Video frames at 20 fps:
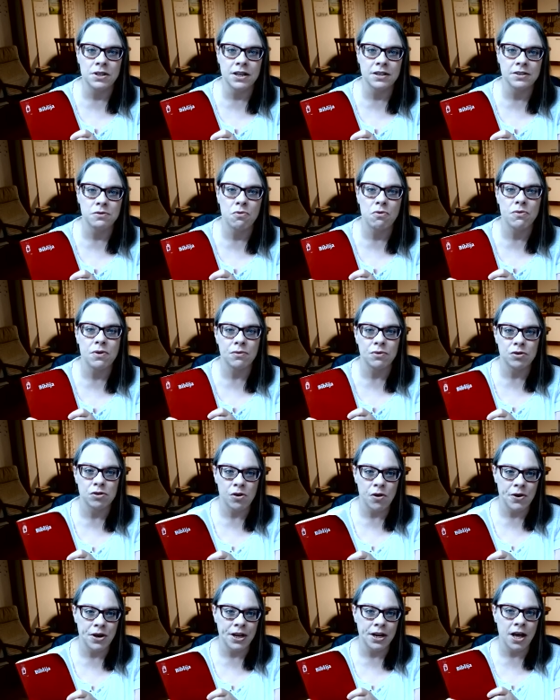us when we were
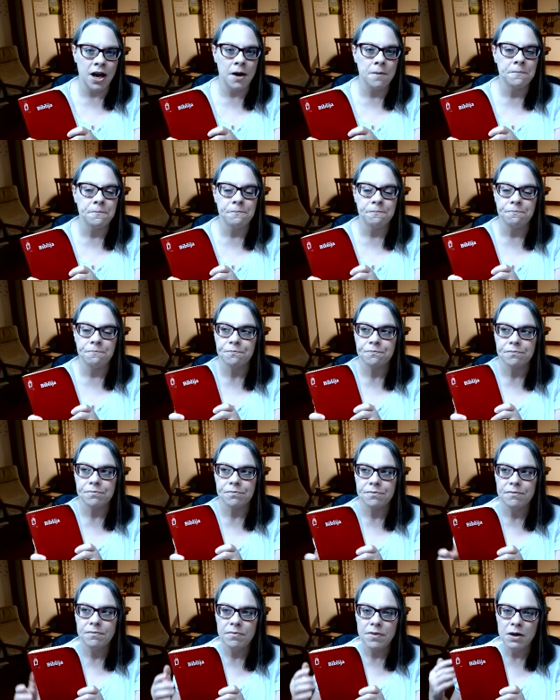growing up.
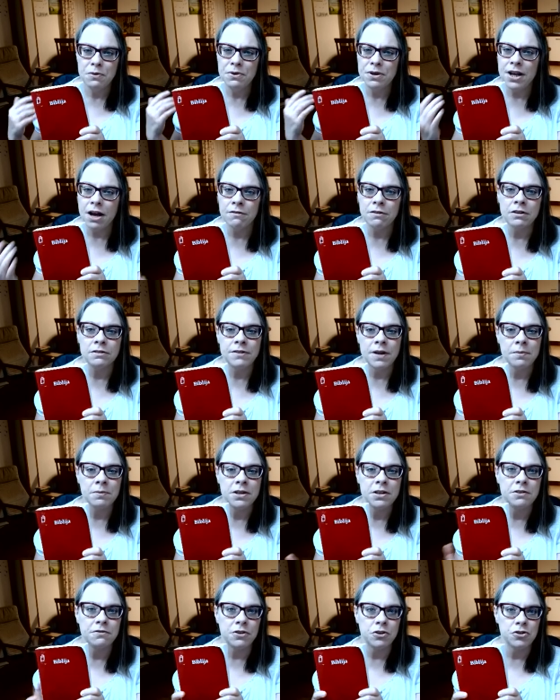We'd have our
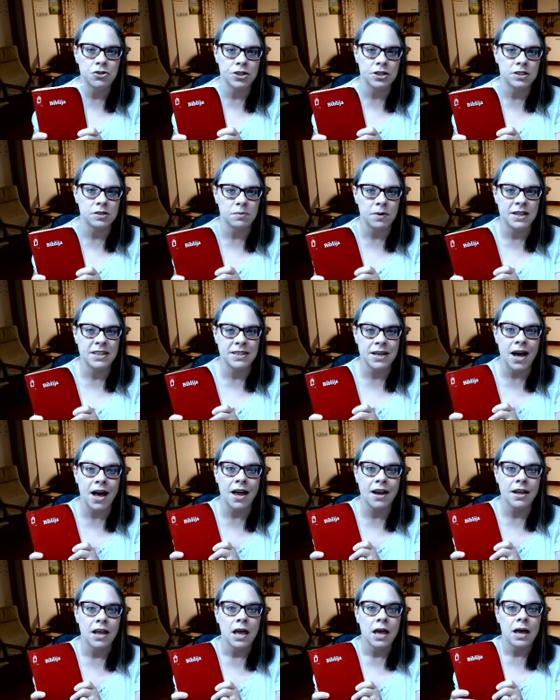family devotions. My
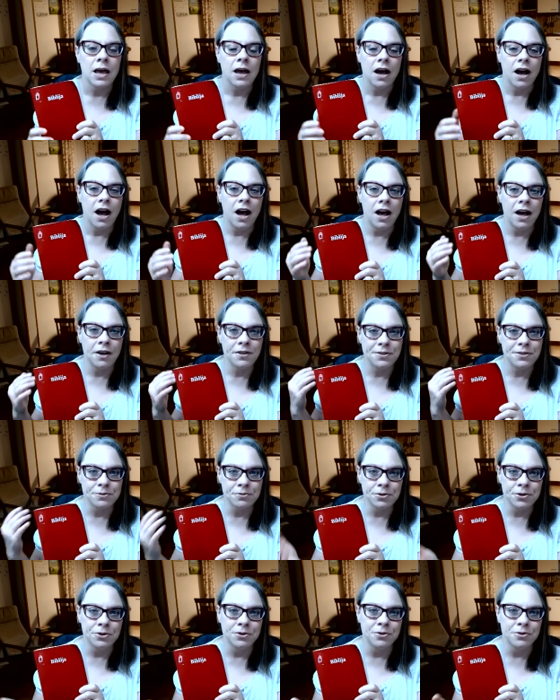dad, uh,
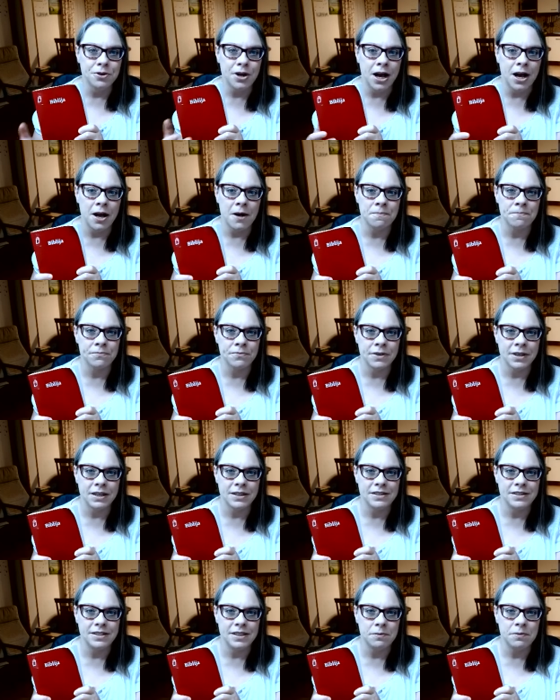through um,
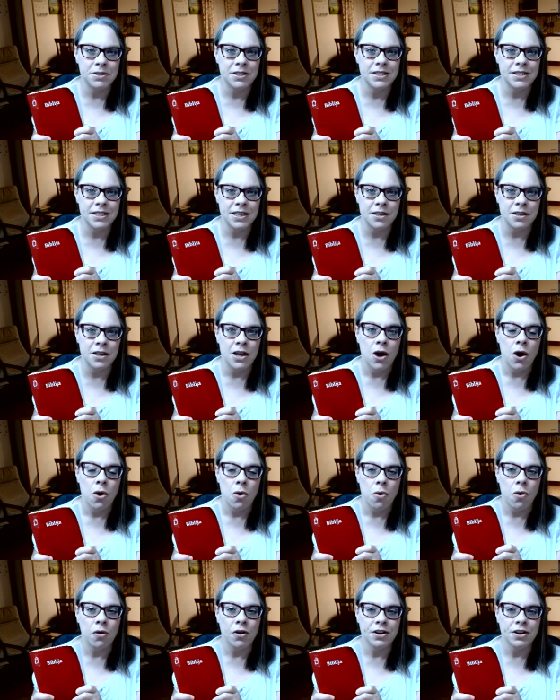CBD,
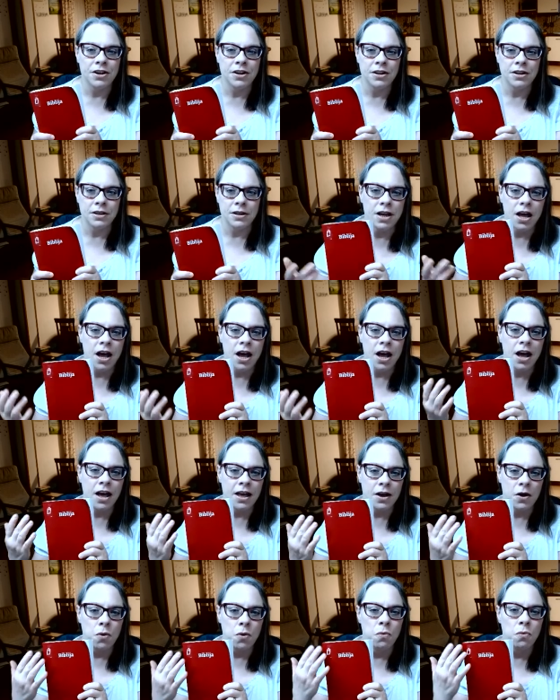ordered uh,
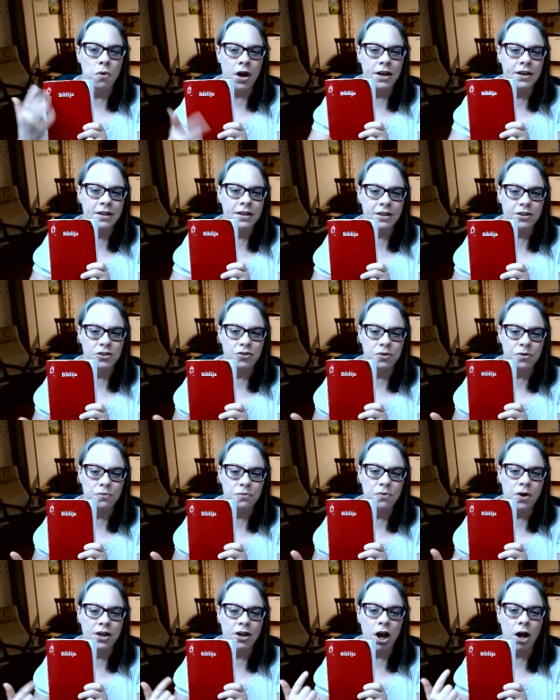one
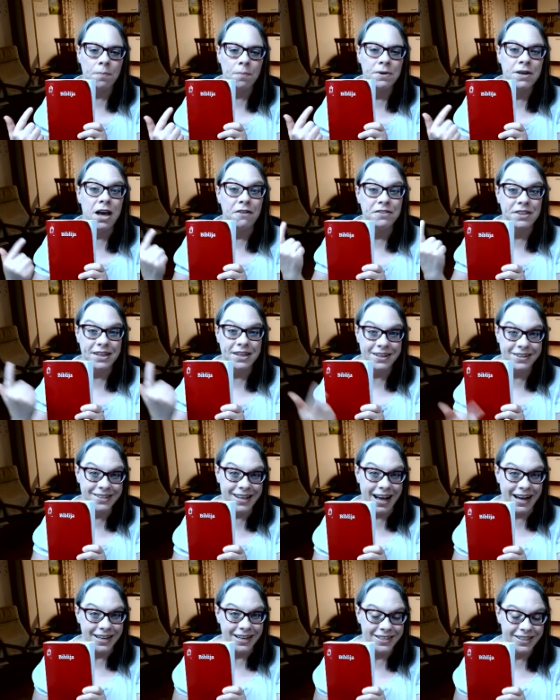one copy of the
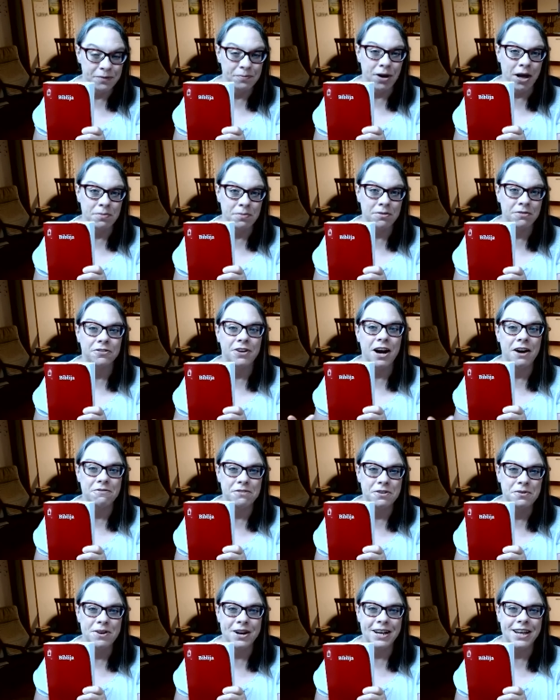exact same Bible for
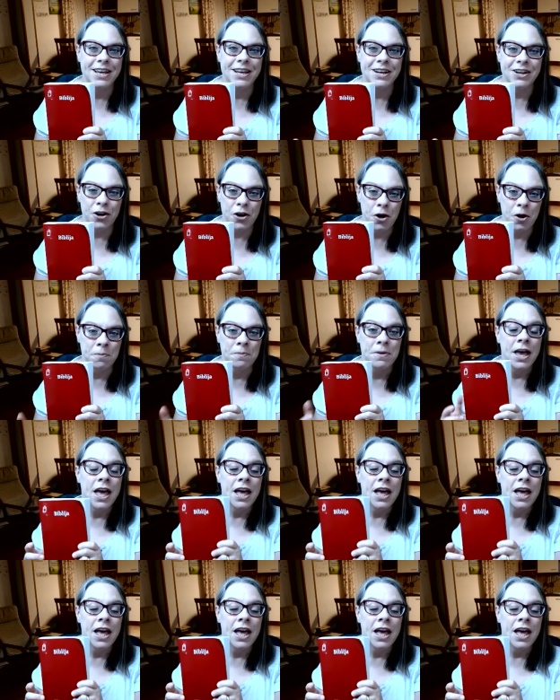everyone in our home.